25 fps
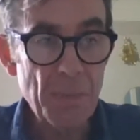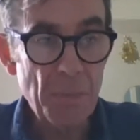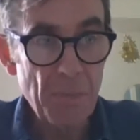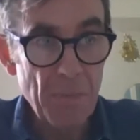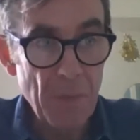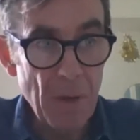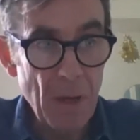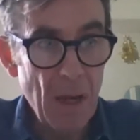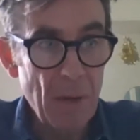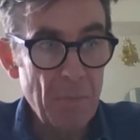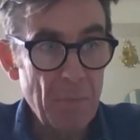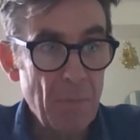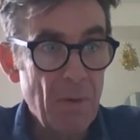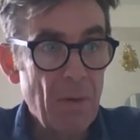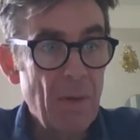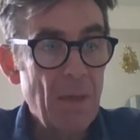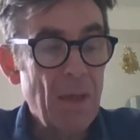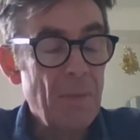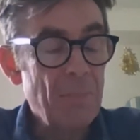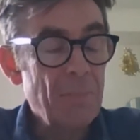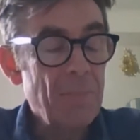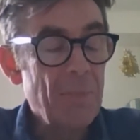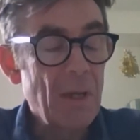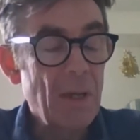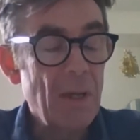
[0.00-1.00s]
things
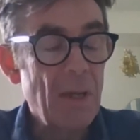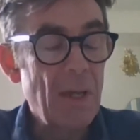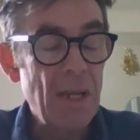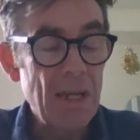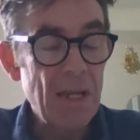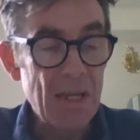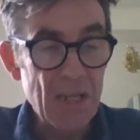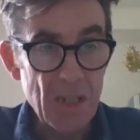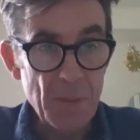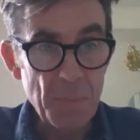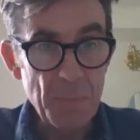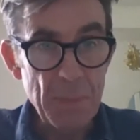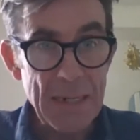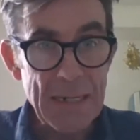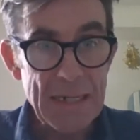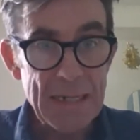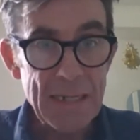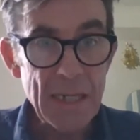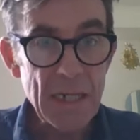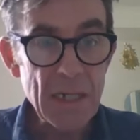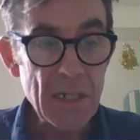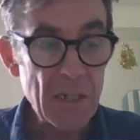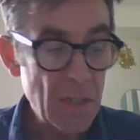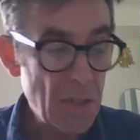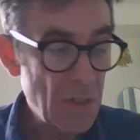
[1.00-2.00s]

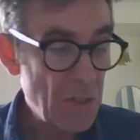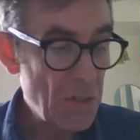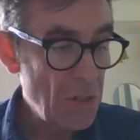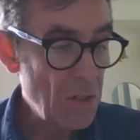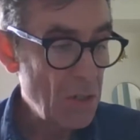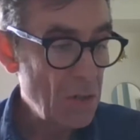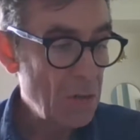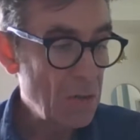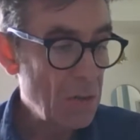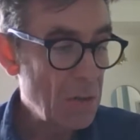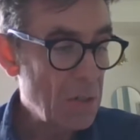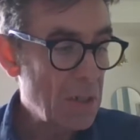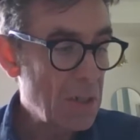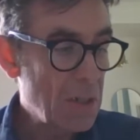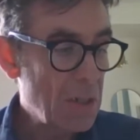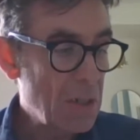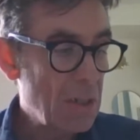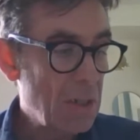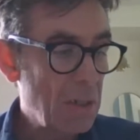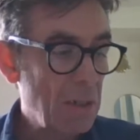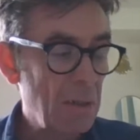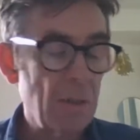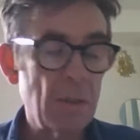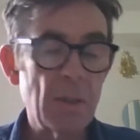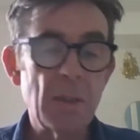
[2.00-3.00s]
explicit to
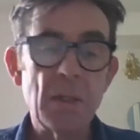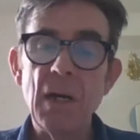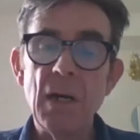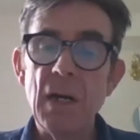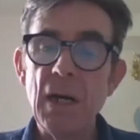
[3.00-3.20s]
students.